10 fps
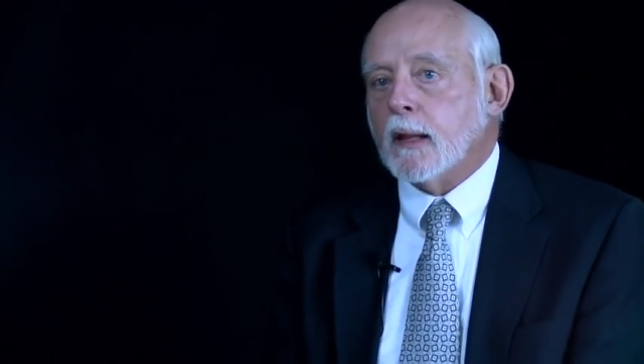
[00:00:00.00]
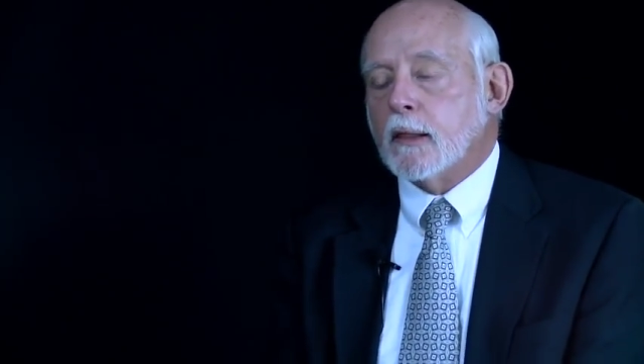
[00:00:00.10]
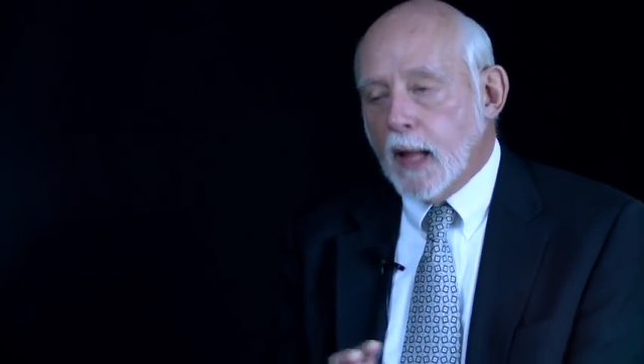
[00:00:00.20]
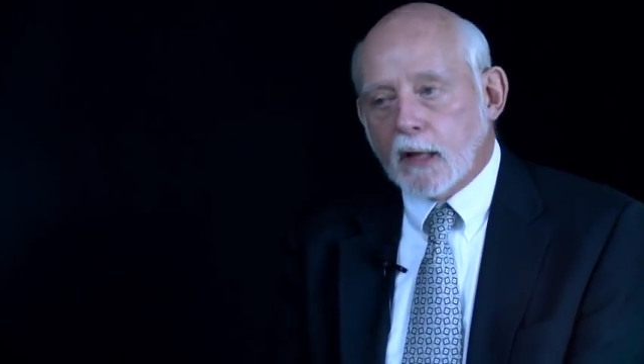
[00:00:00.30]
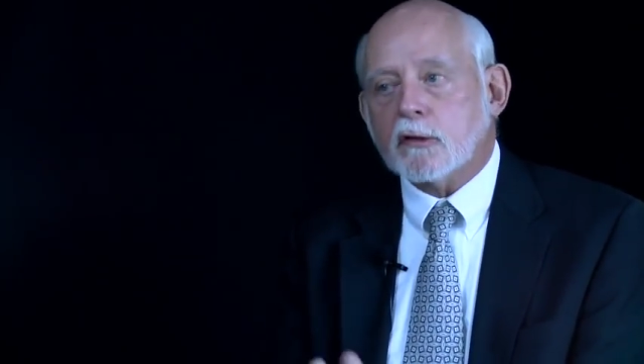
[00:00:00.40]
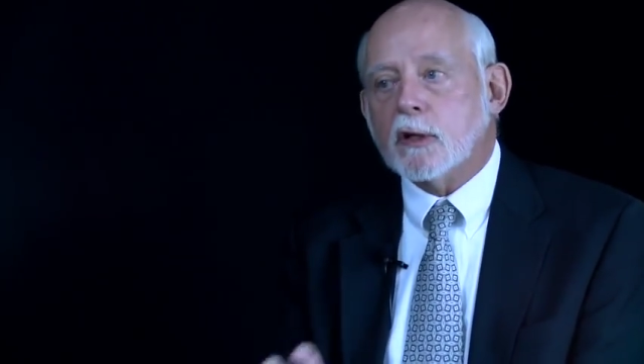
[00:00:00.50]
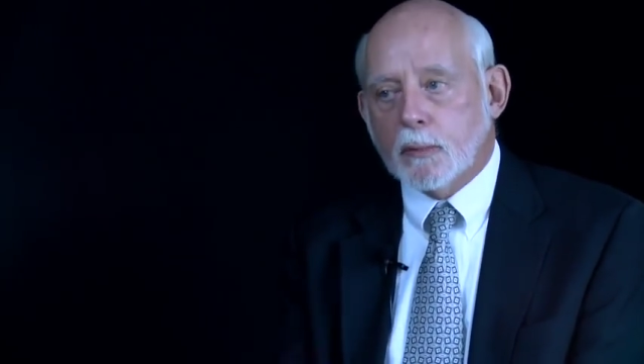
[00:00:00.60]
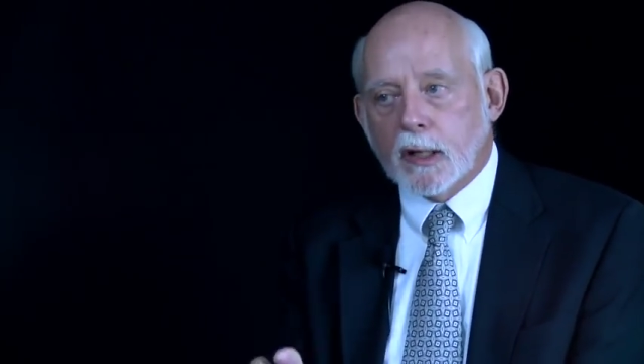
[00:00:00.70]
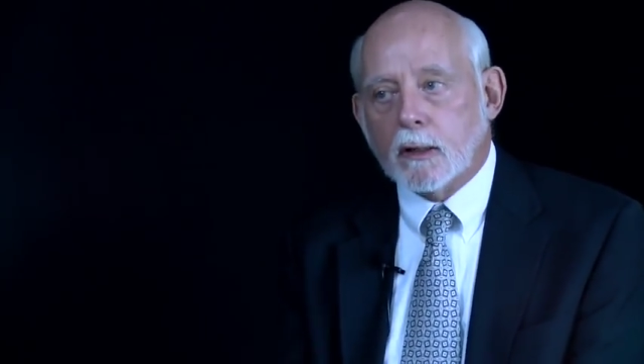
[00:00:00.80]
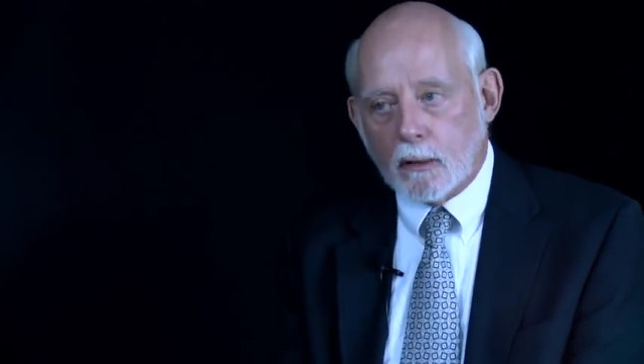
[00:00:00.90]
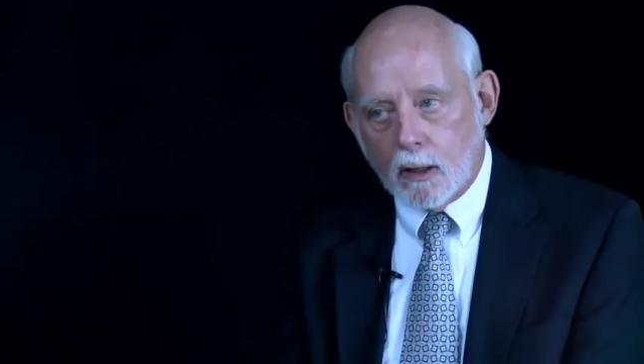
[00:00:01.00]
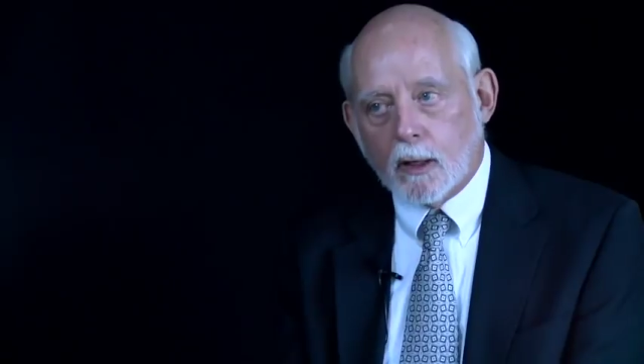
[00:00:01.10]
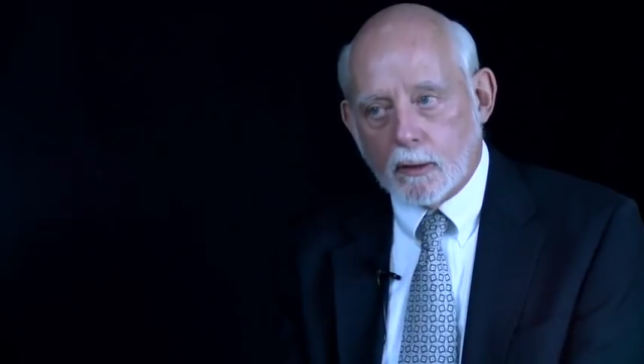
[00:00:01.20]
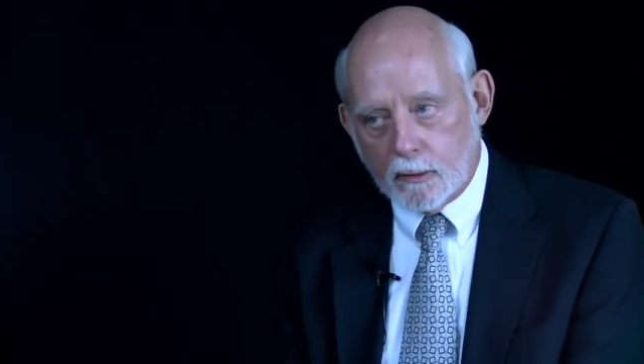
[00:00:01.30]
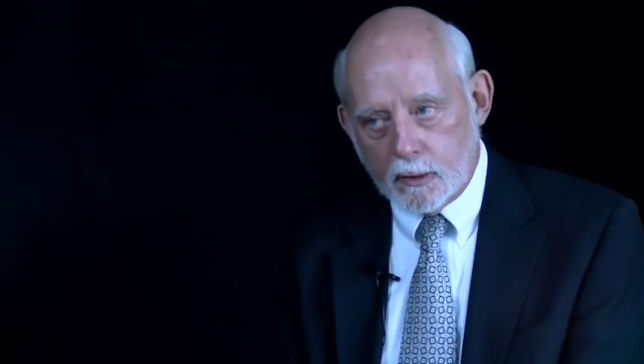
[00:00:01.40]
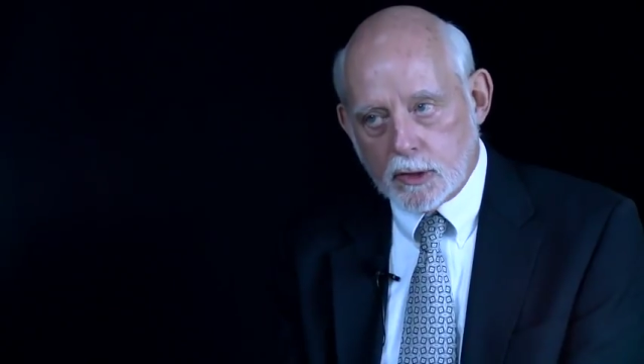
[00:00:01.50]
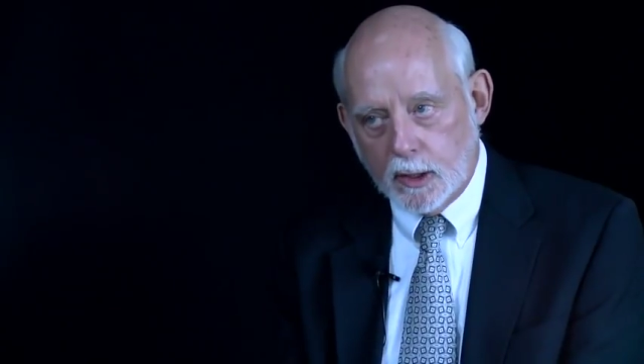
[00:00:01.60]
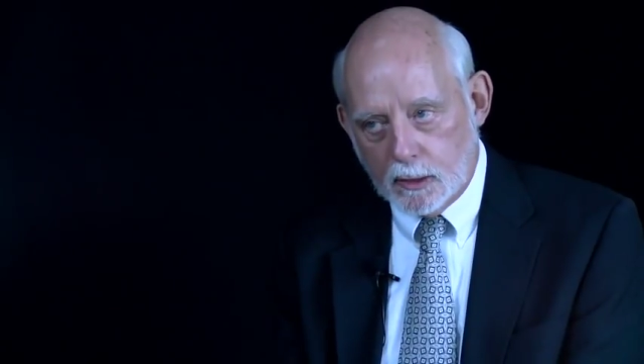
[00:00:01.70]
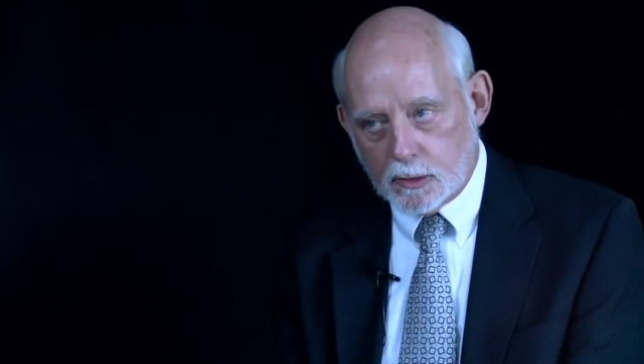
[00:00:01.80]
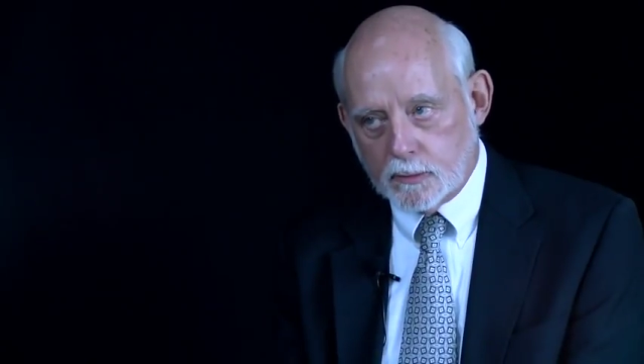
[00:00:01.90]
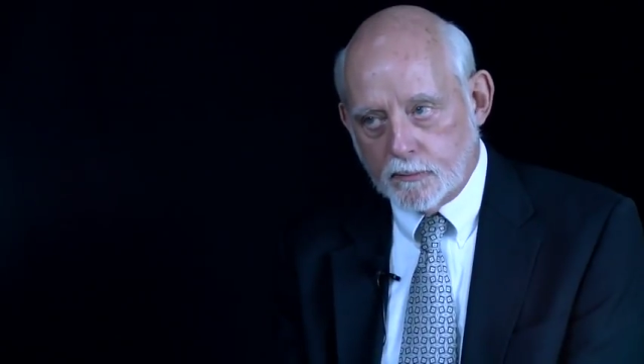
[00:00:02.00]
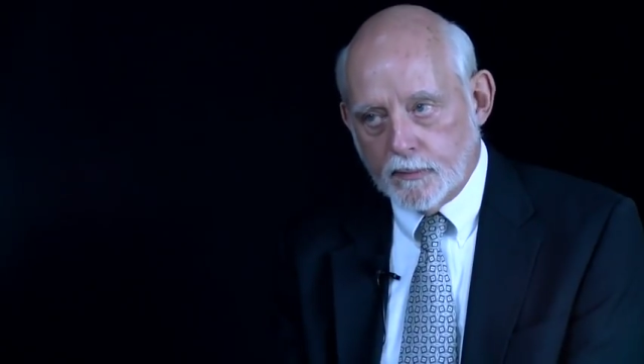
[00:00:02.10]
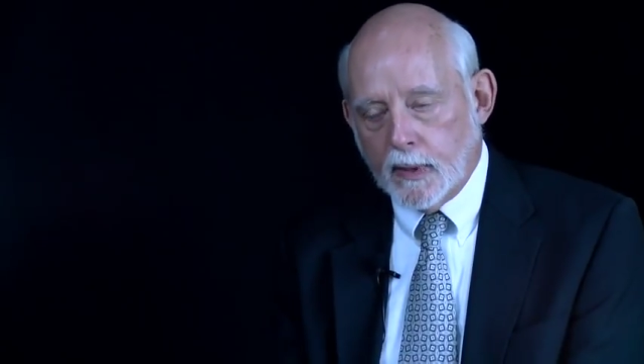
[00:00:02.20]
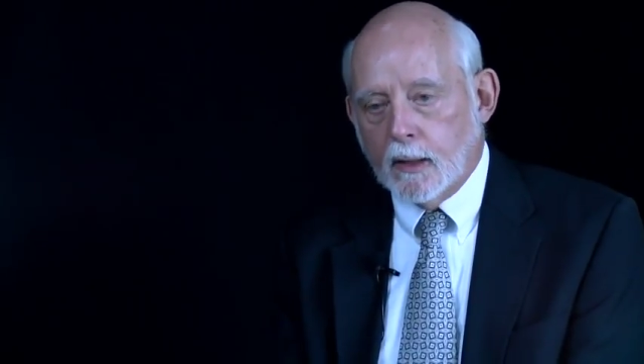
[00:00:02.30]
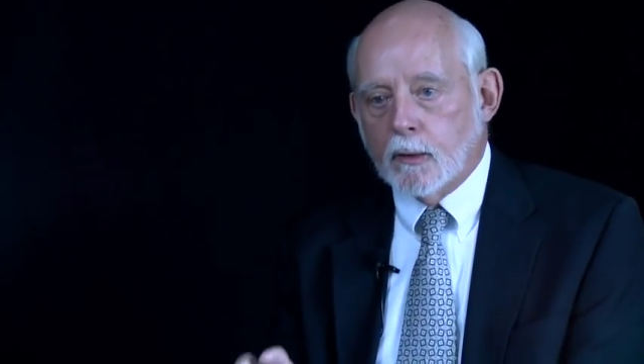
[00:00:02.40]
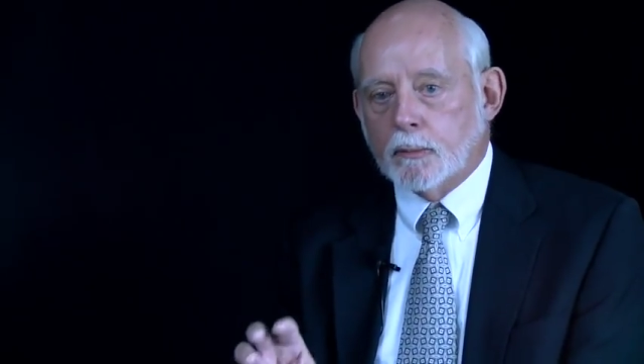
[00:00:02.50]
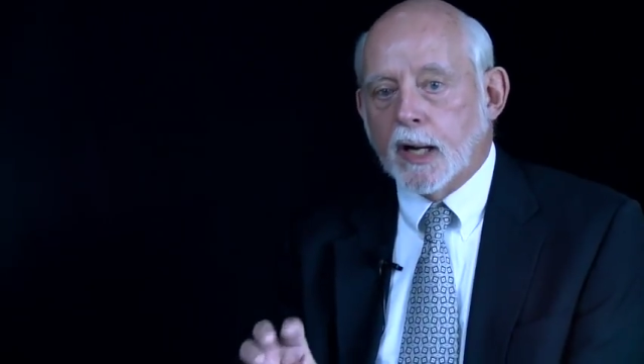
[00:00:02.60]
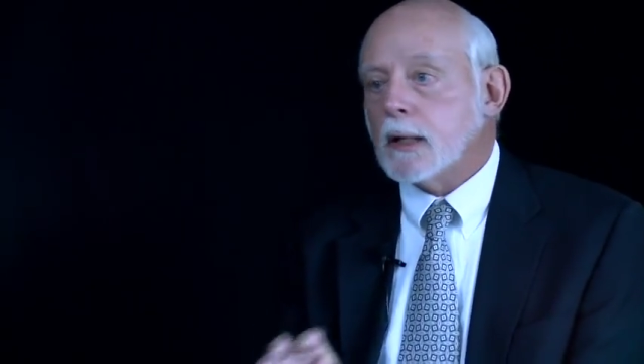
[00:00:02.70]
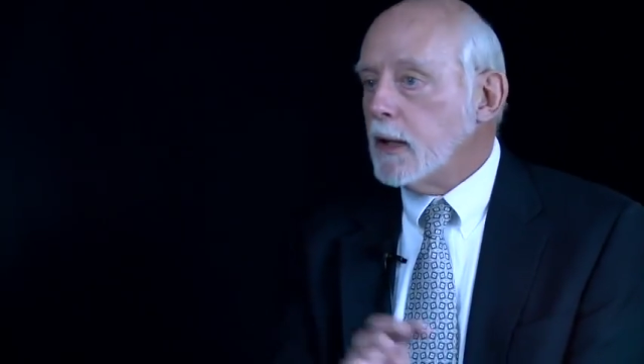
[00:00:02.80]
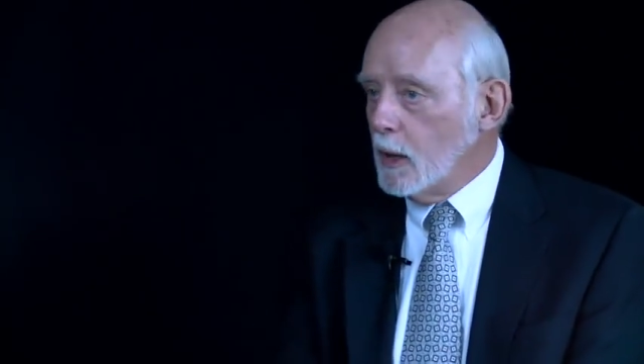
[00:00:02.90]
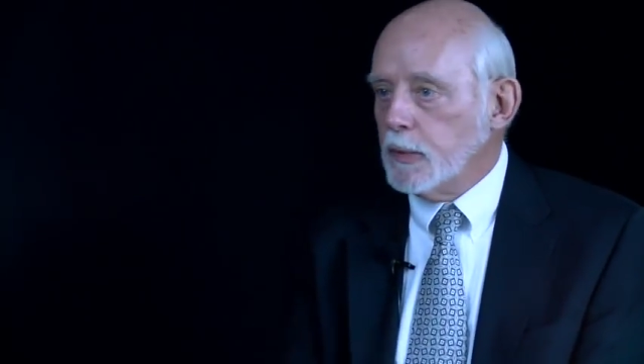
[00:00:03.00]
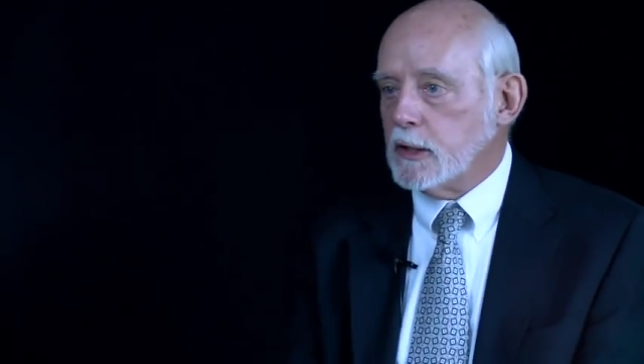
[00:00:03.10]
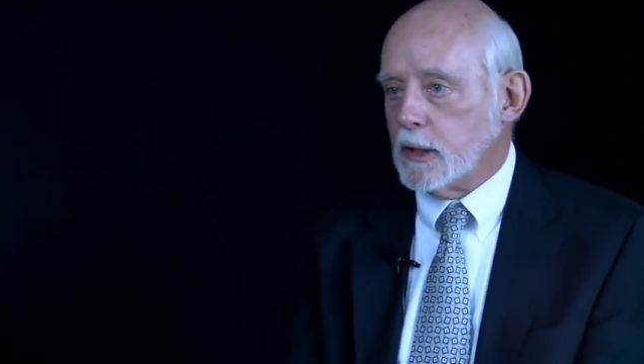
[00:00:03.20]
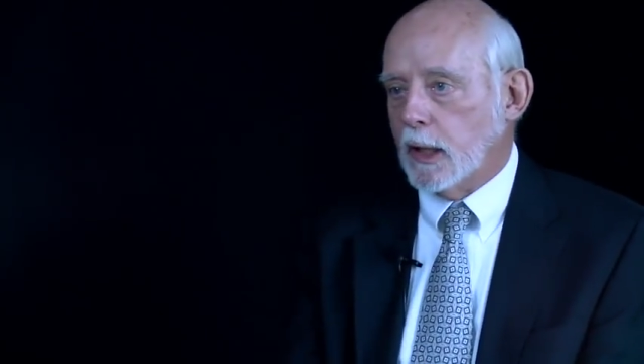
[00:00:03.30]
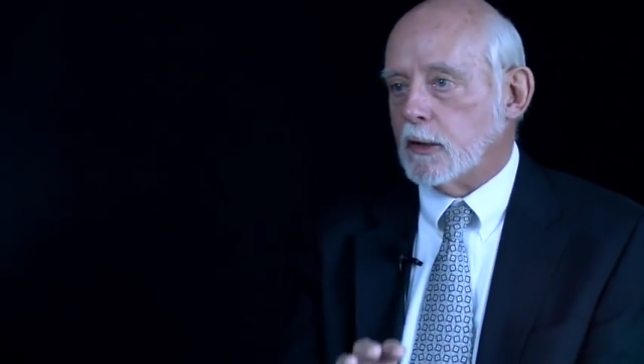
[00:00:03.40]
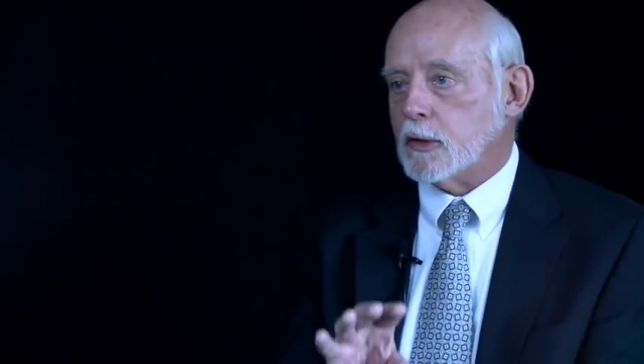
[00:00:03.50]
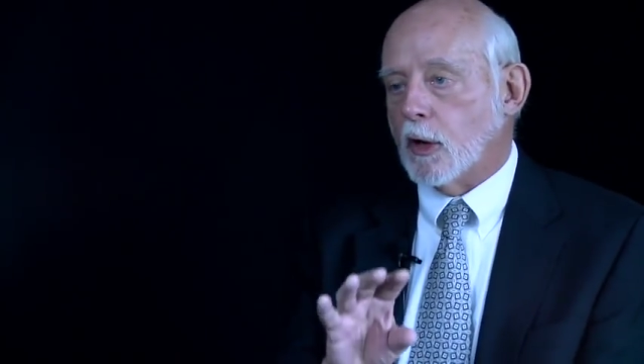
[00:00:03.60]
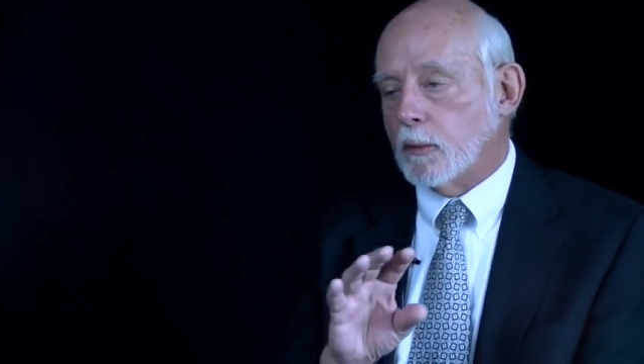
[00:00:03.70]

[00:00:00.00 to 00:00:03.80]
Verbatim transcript: That's going to be a little harder to change, but it can be changed.